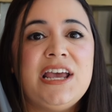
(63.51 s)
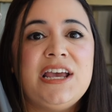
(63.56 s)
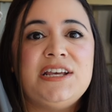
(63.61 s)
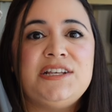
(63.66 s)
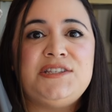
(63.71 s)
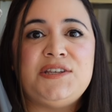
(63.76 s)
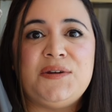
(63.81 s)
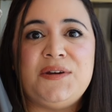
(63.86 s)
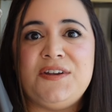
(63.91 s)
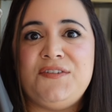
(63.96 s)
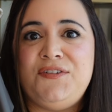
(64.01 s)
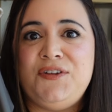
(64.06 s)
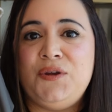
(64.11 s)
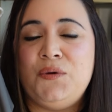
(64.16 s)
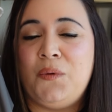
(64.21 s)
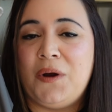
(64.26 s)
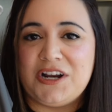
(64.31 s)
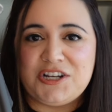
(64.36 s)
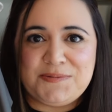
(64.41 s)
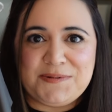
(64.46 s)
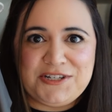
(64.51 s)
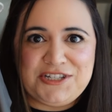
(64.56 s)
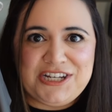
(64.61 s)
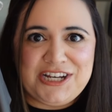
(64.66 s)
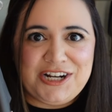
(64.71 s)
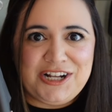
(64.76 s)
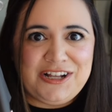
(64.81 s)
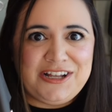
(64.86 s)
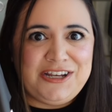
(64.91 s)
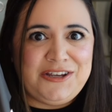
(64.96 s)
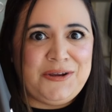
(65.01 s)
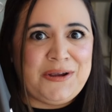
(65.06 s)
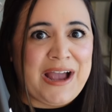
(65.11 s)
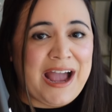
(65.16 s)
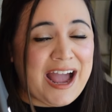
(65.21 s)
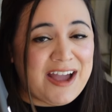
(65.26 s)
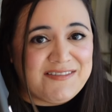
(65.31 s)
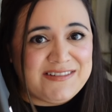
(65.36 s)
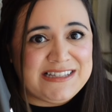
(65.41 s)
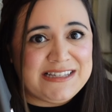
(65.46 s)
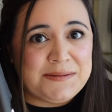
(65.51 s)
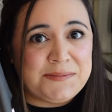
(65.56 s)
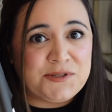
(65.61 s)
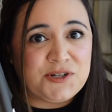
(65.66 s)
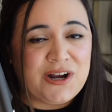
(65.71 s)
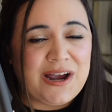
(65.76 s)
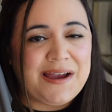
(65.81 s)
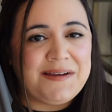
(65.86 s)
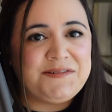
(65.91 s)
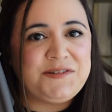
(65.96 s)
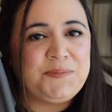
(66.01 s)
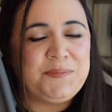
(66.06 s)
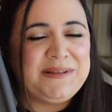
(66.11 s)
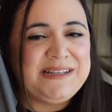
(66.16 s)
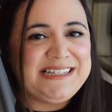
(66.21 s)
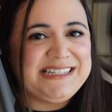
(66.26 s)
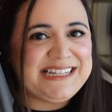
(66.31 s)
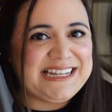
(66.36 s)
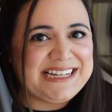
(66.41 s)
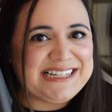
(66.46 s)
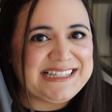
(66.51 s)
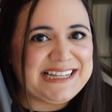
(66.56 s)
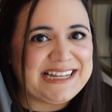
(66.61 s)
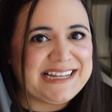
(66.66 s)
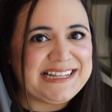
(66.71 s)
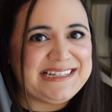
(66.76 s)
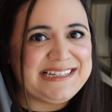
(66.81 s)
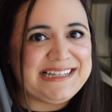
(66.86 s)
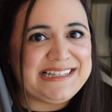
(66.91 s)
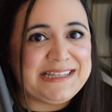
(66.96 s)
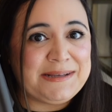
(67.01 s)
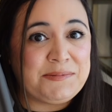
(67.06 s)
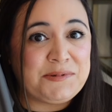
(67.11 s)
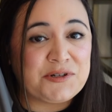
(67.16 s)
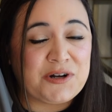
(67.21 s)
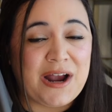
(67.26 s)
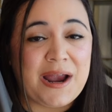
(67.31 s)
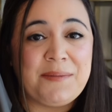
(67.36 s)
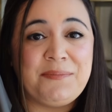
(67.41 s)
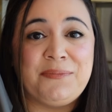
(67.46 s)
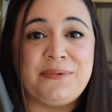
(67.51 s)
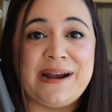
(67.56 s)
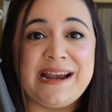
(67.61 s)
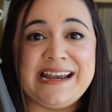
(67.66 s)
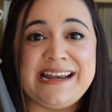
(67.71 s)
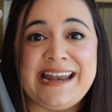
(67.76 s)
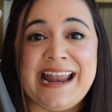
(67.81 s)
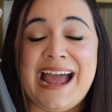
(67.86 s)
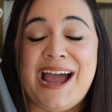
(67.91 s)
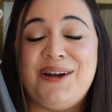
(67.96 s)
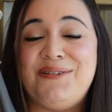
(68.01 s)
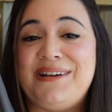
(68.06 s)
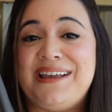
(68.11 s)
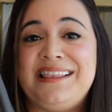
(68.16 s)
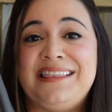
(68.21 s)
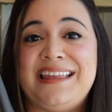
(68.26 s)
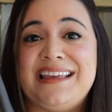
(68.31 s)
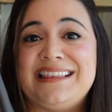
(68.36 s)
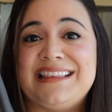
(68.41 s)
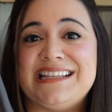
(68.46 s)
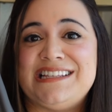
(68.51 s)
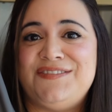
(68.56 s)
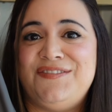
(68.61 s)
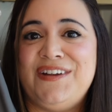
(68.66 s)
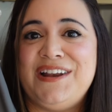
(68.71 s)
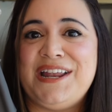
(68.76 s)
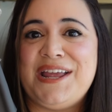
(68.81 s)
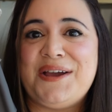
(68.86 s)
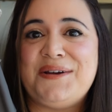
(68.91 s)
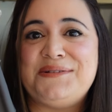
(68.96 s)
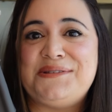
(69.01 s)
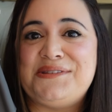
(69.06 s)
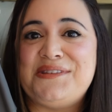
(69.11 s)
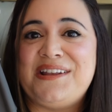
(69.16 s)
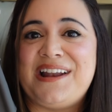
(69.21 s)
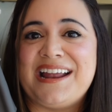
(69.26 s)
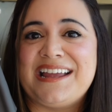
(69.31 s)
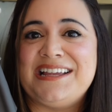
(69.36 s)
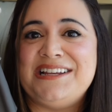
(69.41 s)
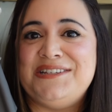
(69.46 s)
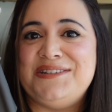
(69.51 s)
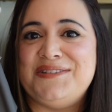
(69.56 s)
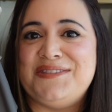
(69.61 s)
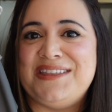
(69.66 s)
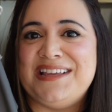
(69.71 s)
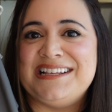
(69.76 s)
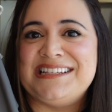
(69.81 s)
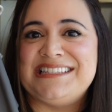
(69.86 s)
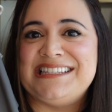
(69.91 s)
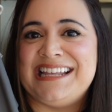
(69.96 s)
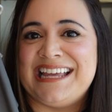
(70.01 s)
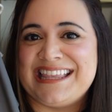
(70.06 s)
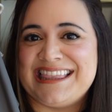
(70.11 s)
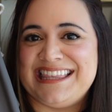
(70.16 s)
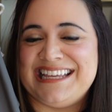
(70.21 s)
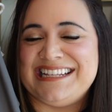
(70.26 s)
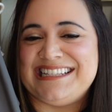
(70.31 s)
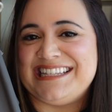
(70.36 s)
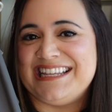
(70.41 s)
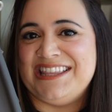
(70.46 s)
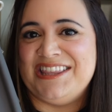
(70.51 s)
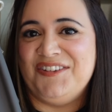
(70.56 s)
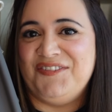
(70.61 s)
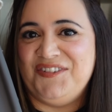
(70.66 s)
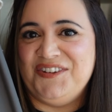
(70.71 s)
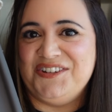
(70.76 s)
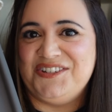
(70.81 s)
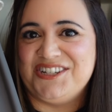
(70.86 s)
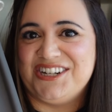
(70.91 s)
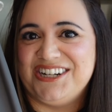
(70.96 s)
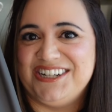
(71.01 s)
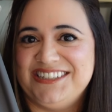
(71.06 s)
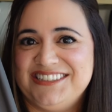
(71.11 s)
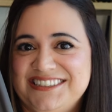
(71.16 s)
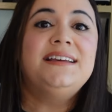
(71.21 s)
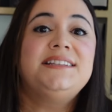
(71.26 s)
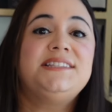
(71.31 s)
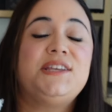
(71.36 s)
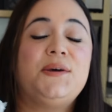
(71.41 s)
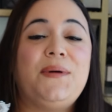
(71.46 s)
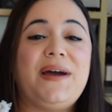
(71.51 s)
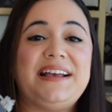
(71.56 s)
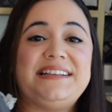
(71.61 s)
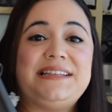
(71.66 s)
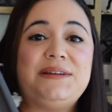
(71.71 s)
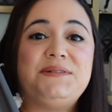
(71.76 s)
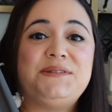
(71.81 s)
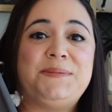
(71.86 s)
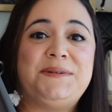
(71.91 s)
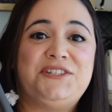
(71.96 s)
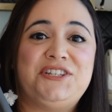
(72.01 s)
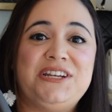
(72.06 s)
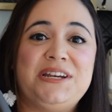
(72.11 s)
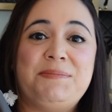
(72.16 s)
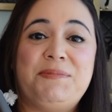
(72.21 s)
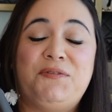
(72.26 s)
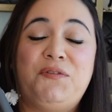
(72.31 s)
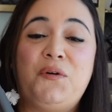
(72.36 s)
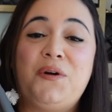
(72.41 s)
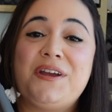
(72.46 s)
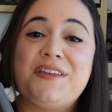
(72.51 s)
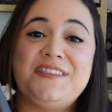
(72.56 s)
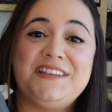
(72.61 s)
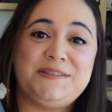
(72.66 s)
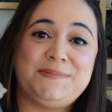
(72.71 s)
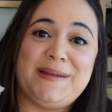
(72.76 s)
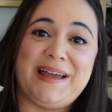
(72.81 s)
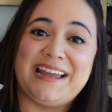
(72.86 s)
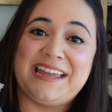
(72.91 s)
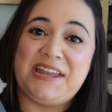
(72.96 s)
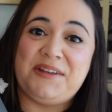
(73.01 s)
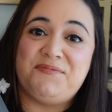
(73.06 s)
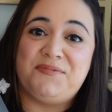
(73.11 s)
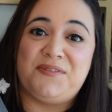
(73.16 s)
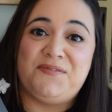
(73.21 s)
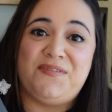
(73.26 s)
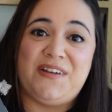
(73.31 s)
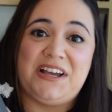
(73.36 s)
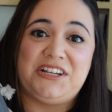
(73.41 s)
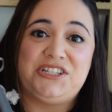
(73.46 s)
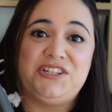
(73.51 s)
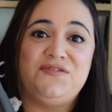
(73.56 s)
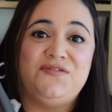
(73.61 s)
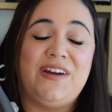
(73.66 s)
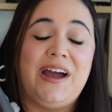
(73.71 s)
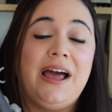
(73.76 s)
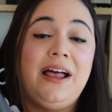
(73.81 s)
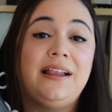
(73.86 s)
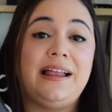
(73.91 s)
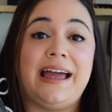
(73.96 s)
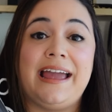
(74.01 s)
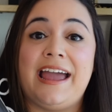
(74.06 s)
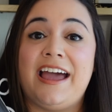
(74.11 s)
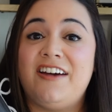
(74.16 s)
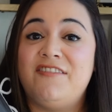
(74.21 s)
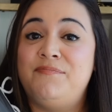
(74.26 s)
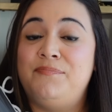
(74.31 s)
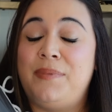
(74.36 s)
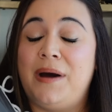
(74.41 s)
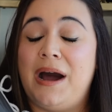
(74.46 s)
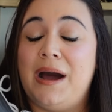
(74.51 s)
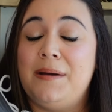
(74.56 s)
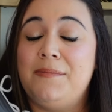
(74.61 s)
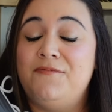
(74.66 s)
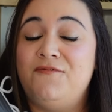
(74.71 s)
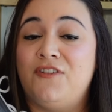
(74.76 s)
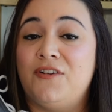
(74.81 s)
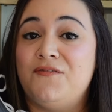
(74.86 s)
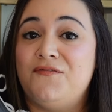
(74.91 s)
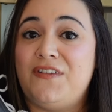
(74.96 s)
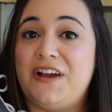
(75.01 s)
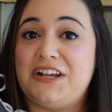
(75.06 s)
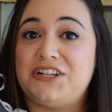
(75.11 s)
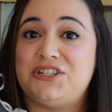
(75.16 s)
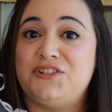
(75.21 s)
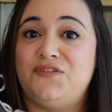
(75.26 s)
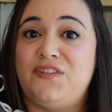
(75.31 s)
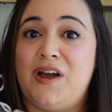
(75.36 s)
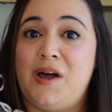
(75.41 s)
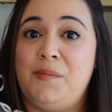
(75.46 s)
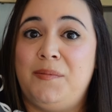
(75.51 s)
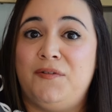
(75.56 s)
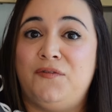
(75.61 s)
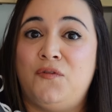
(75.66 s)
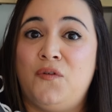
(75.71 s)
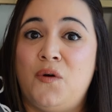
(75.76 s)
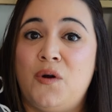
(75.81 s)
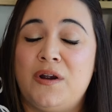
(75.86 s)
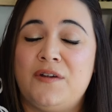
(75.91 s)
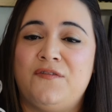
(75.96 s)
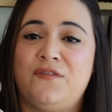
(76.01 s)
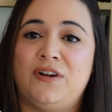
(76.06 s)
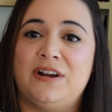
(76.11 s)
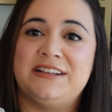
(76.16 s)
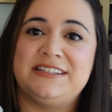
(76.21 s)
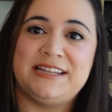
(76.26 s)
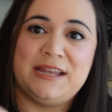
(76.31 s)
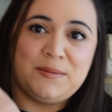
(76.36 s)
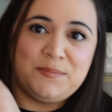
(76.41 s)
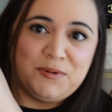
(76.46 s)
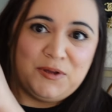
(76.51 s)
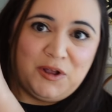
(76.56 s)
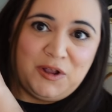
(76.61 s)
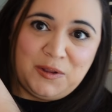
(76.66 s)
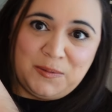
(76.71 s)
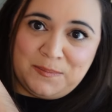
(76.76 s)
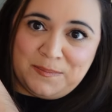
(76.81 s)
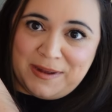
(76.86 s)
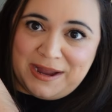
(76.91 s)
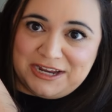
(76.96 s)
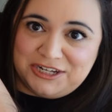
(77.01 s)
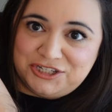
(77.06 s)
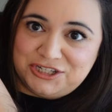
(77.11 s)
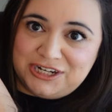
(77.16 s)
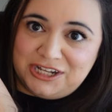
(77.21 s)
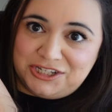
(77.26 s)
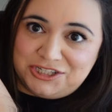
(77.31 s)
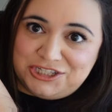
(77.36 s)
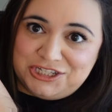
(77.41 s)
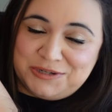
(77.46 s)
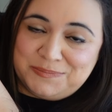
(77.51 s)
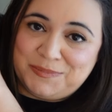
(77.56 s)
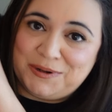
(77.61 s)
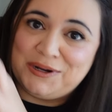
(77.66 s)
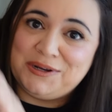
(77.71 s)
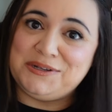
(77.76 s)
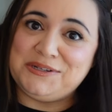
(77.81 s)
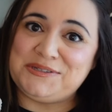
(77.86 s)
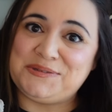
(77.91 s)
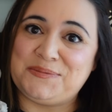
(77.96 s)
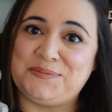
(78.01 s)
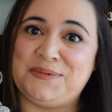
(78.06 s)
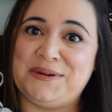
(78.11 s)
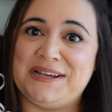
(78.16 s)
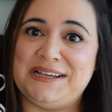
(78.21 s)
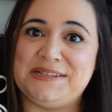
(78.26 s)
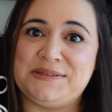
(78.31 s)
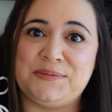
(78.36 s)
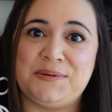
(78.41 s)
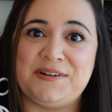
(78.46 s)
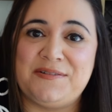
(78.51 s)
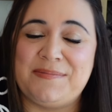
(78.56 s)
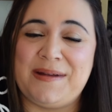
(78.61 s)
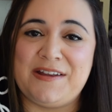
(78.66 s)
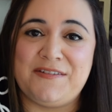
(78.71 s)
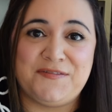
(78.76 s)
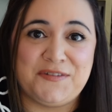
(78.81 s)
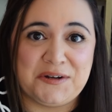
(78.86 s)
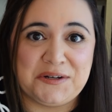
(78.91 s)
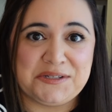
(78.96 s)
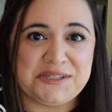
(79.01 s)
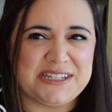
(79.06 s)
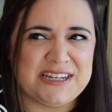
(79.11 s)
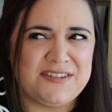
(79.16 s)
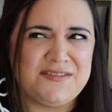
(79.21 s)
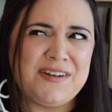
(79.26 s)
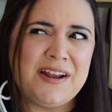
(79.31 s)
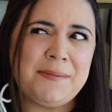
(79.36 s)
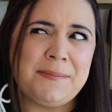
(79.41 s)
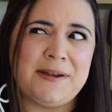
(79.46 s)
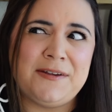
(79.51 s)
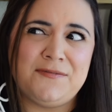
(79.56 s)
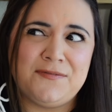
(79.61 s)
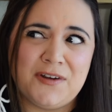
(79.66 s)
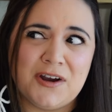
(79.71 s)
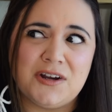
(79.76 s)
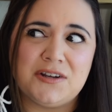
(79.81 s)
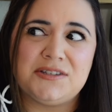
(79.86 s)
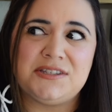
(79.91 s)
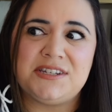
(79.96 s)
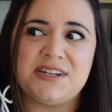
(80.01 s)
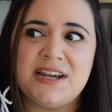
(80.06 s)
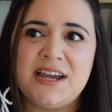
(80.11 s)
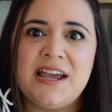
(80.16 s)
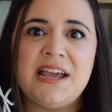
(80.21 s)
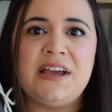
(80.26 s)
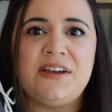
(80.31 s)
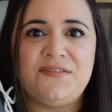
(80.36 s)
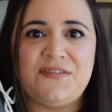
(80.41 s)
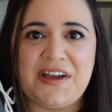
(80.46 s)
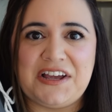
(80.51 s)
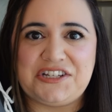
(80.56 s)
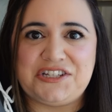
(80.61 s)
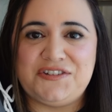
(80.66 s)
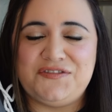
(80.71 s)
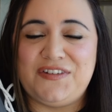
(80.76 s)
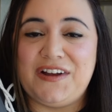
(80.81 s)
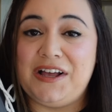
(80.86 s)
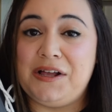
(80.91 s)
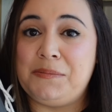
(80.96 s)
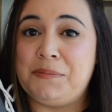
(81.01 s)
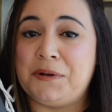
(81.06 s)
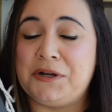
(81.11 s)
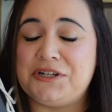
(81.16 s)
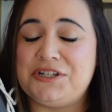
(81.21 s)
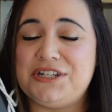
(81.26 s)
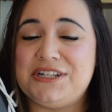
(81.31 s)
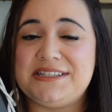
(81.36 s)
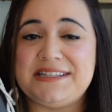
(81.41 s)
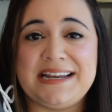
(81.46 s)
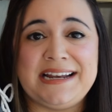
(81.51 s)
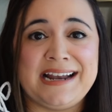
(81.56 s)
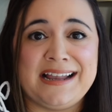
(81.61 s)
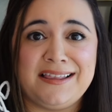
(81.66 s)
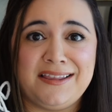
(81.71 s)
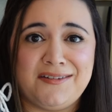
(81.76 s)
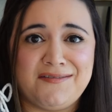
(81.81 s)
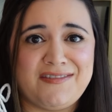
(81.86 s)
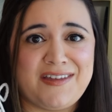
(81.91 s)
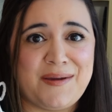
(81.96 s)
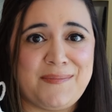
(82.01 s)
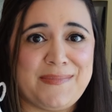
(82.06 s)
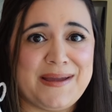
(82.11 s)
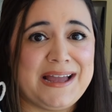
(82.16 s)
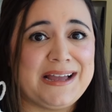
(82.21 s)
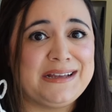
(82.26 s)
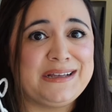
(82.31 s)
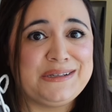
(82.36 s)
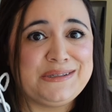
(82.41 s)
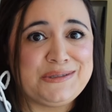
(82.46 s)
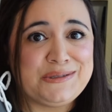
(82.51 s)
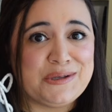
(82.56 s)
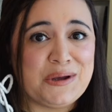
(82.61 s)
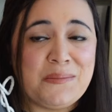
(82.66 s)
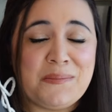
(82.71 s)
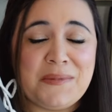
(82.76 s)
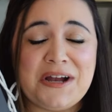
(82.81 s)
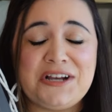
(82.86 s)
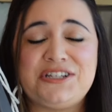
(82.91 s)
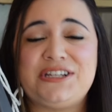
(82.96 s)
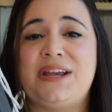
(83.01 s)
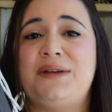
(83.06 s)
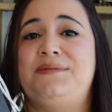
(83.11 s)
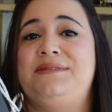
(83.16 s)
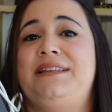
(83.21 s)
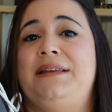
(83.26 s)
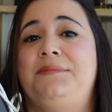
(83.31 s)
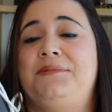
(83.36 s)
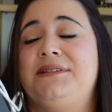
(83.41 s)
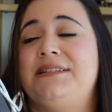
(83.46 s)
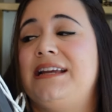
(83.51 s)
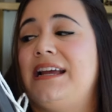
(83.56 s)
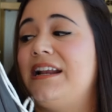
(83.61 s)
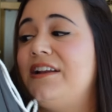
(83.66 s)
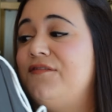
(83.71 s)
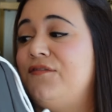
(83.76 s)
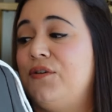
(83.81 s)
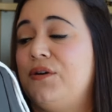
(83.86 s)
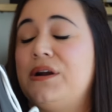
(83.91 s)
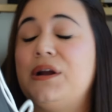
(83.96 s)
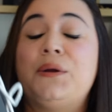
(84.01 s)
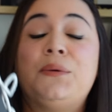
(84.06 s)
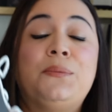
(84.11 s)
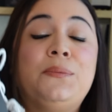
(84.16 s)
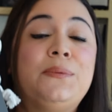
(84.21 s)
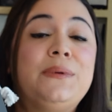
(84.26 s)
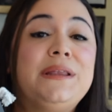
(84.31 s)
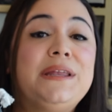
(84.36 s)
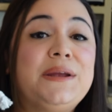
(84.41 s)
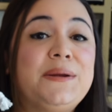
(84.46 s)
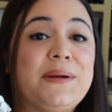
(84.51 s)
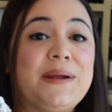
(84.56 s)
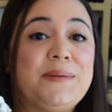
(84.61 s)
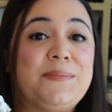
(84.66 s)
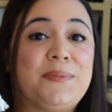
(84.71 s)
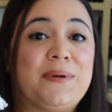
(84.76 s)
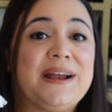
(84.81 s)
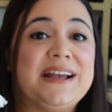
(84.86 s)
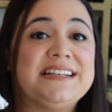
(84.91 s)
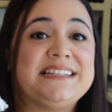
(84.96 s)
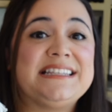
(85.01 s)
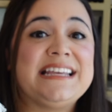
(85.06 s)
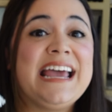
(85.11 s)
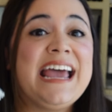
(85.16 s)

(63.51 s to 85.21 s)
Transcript: So if you watch my channel and you haven't subscribed, please take a second to subscribe right now and like this video so that I could do things like this in the future. So as I was mentioning before, this bag came from Fashionphile. I have bought from Fashionphile before. For example, my Chanel Chic Pearls was one of my first, if not my first, Fashionphile purchase, and I love that bag so much. I was able to get it for a really great price.